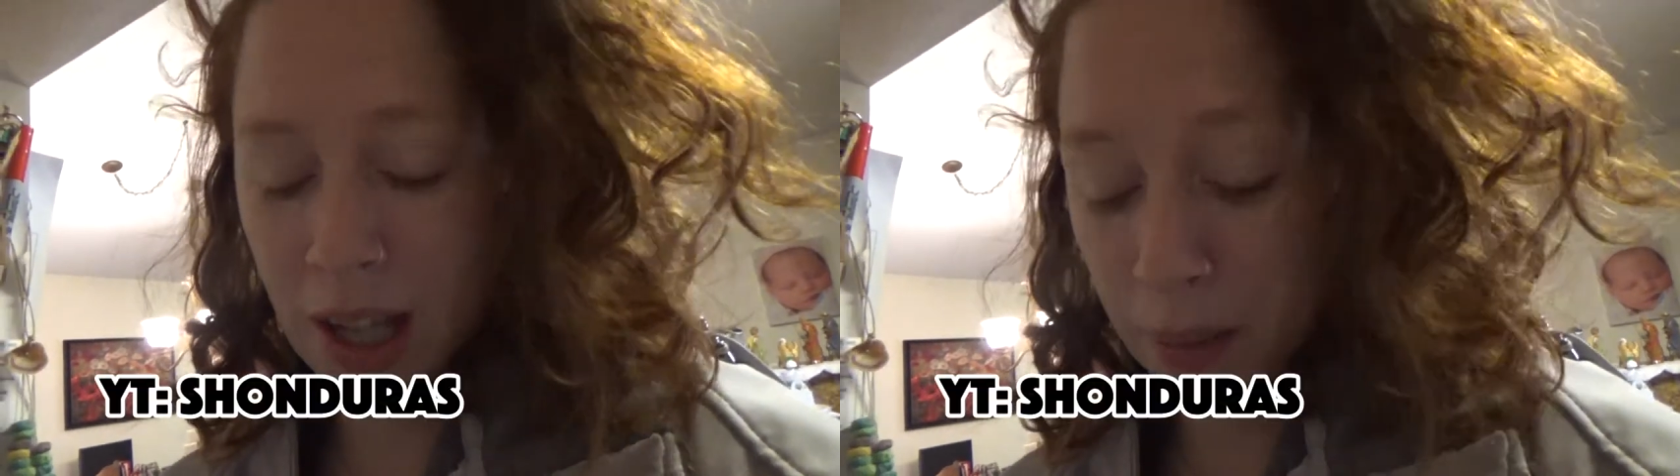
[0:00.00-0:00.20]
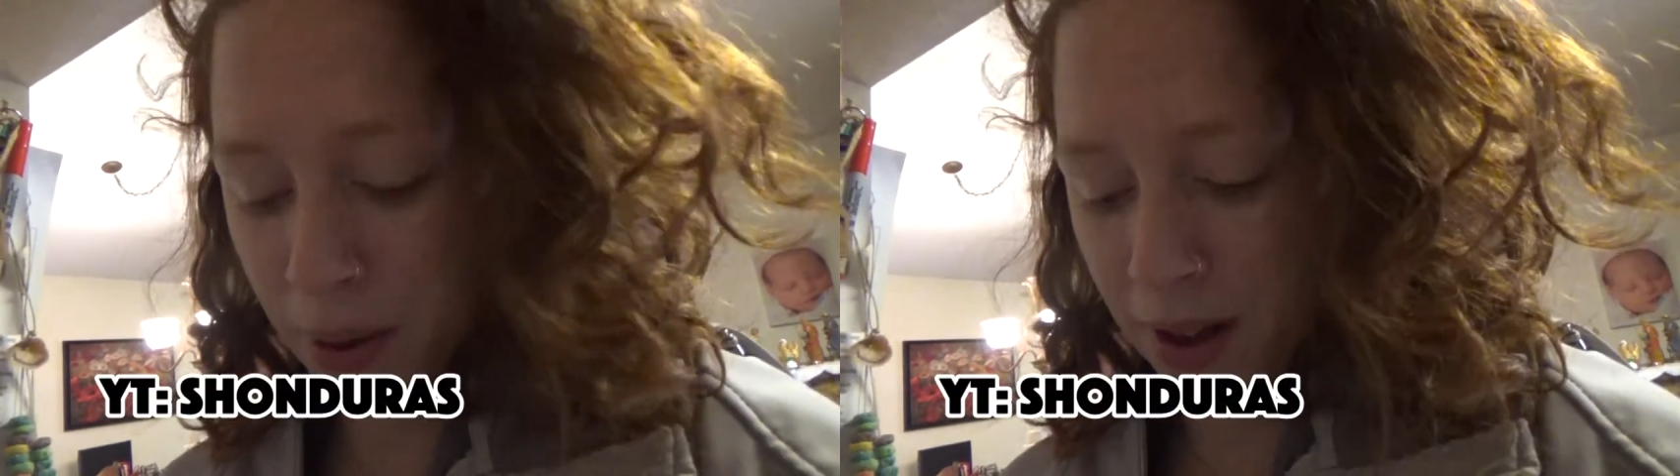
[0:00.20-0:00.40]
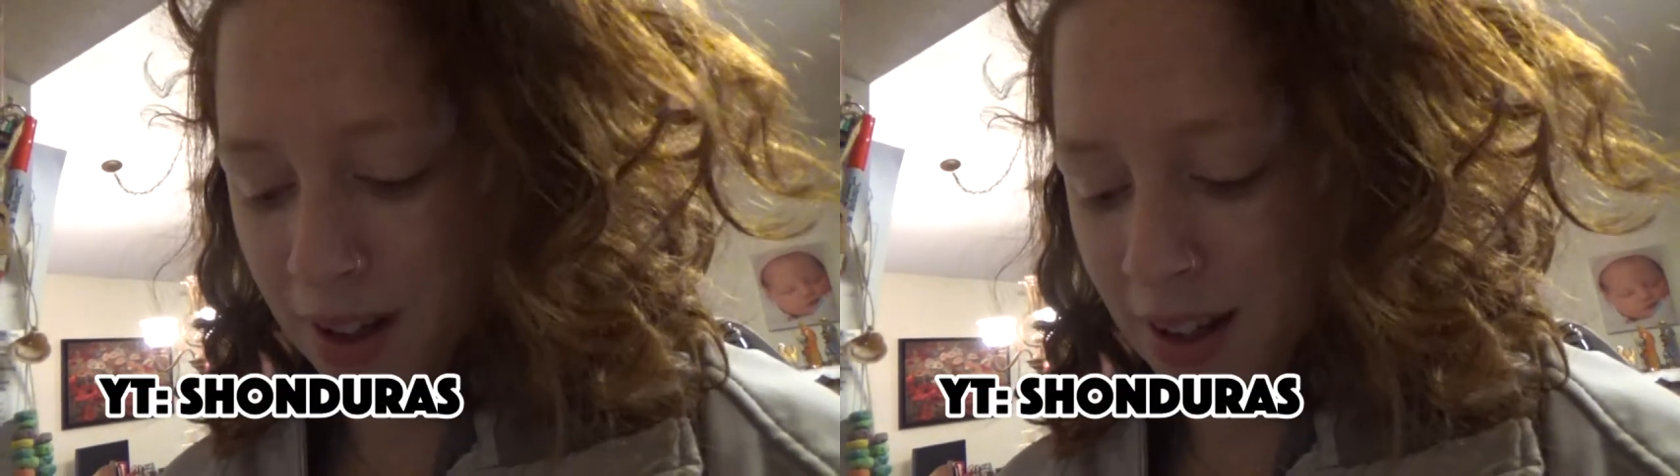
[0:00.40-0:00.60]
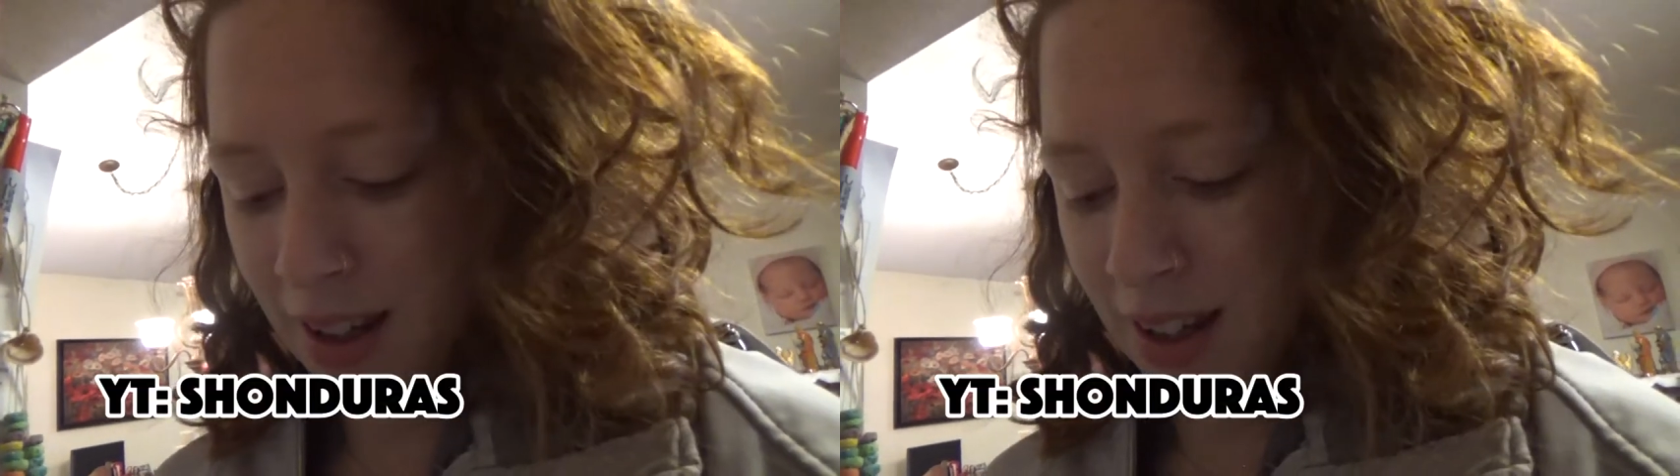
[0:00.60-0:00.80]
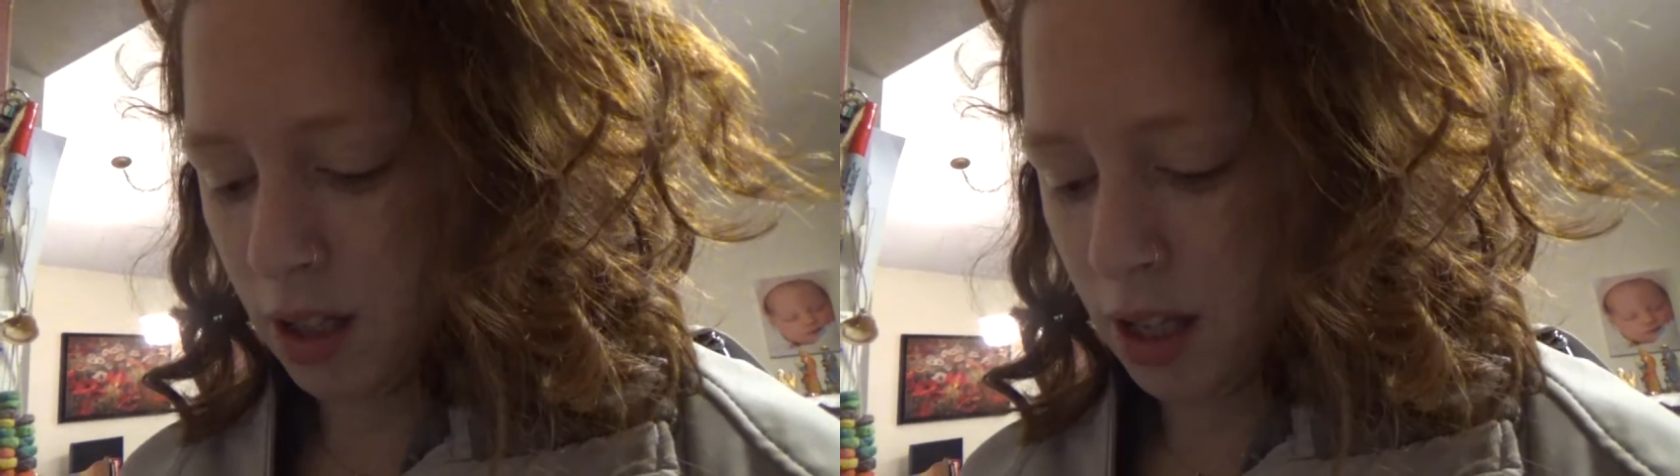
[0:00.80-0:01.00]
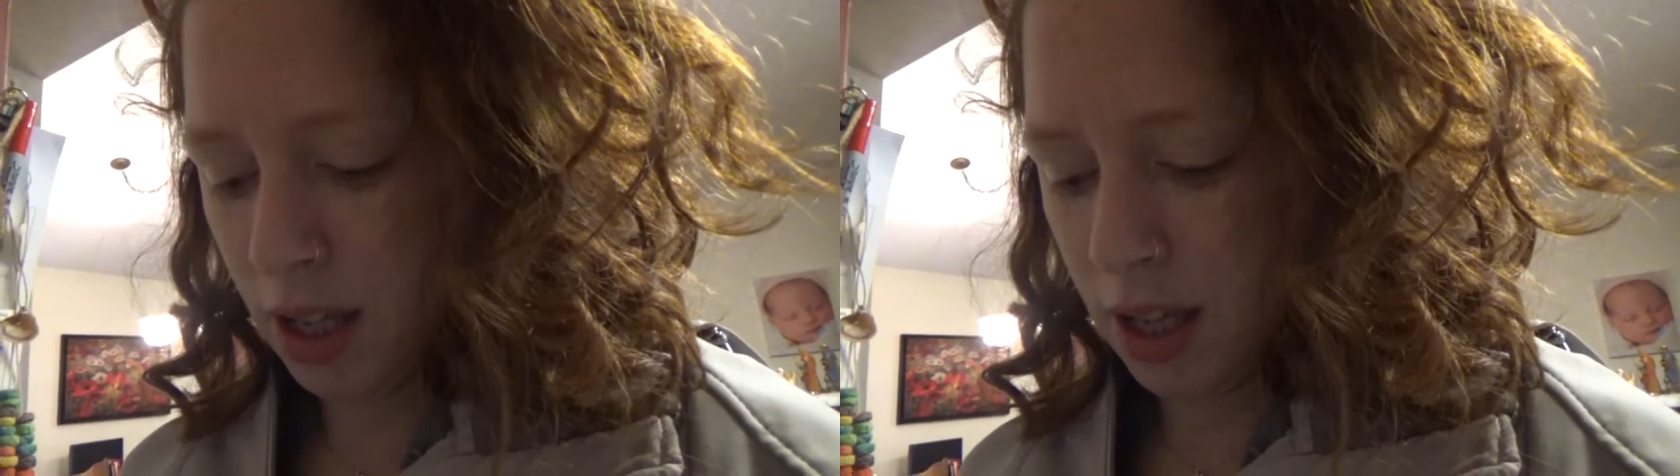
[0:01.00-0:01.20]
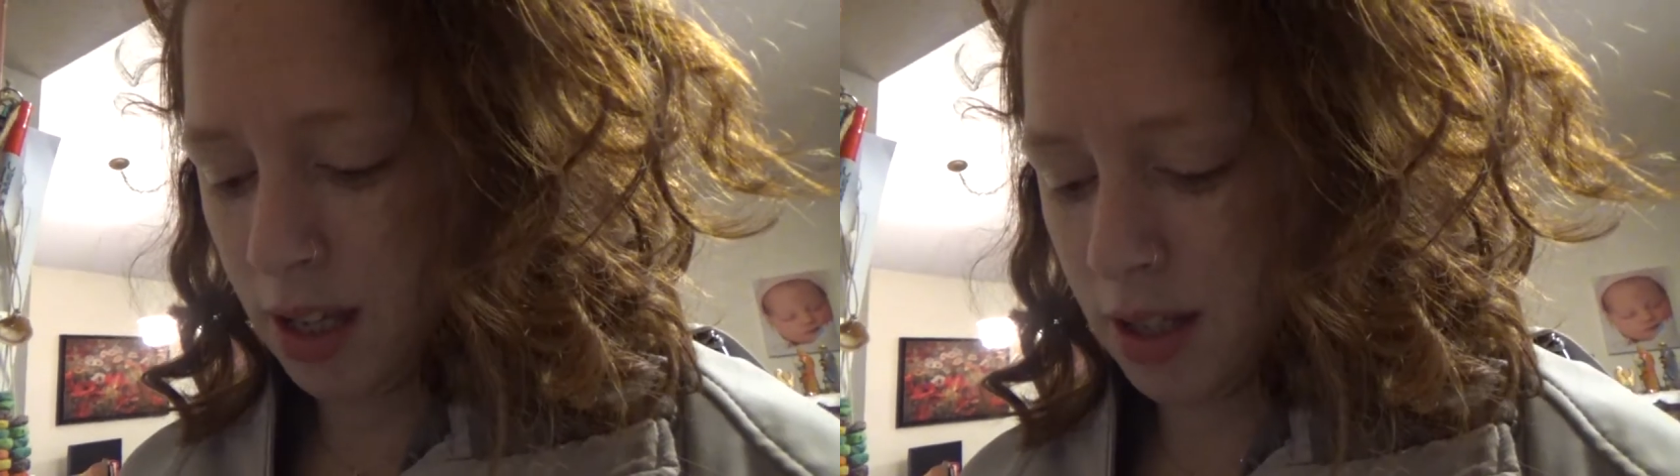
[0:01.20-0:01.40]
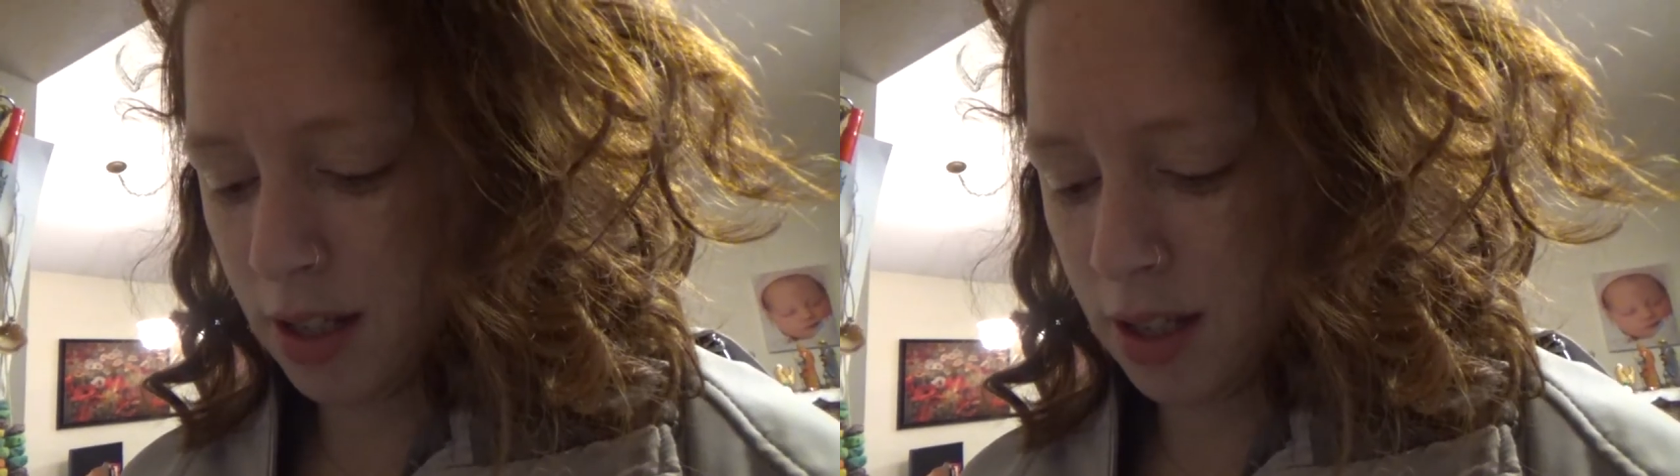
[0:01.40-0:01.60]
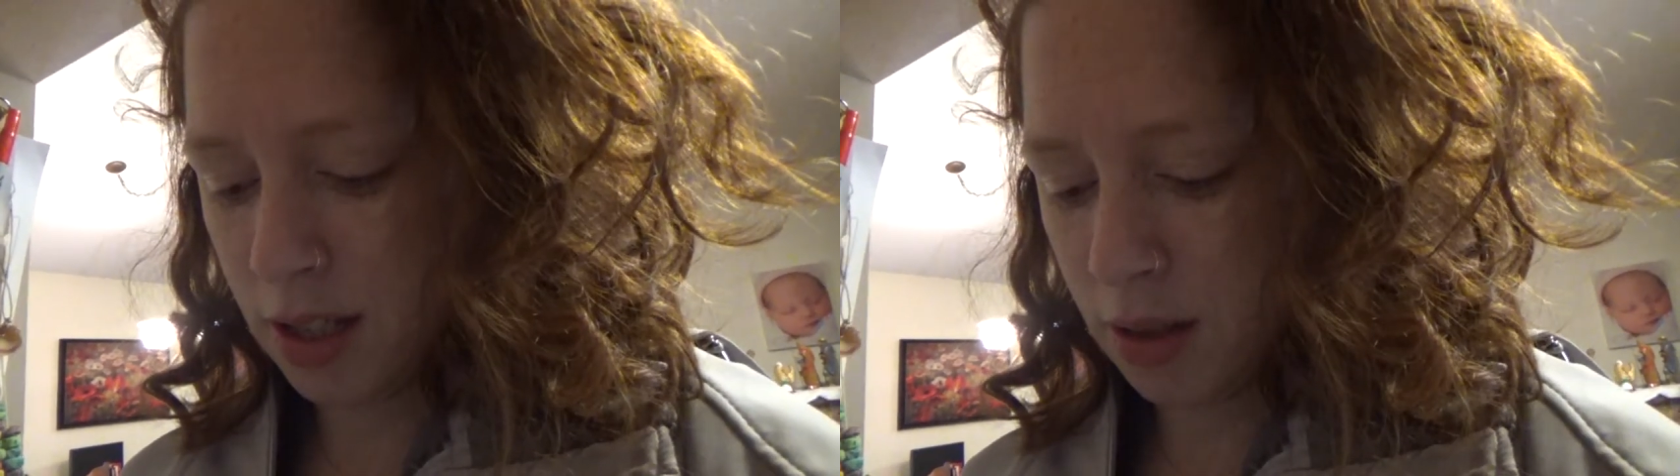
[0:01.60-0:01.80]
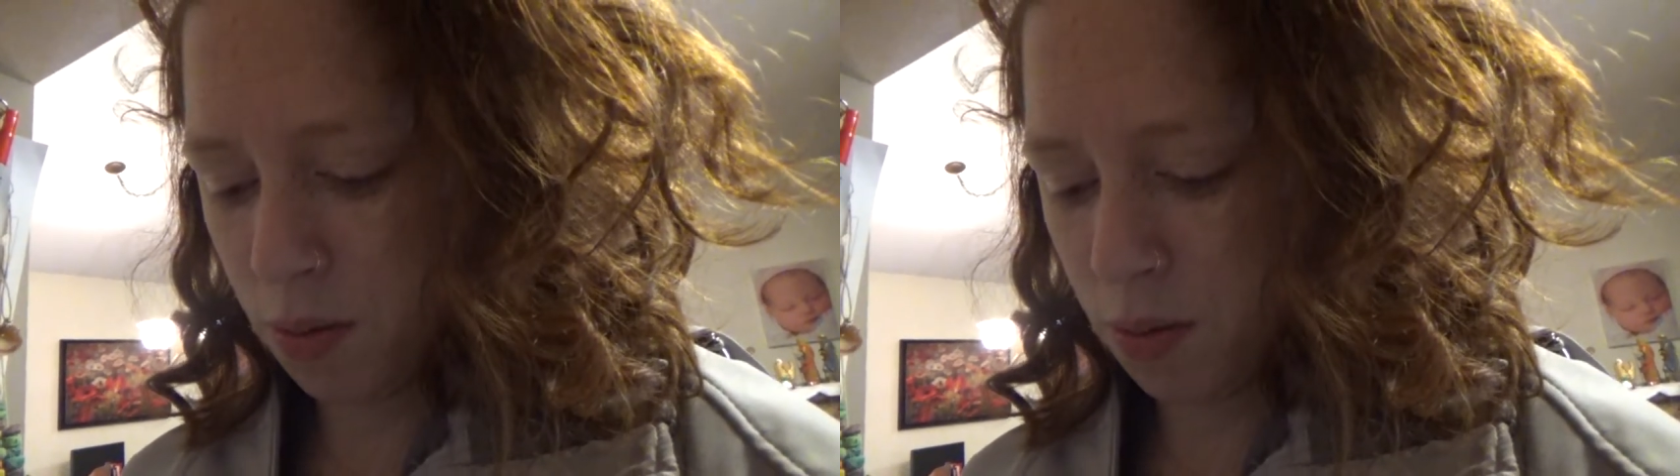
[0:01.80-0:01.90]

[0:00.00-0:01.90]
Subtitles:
I'll put his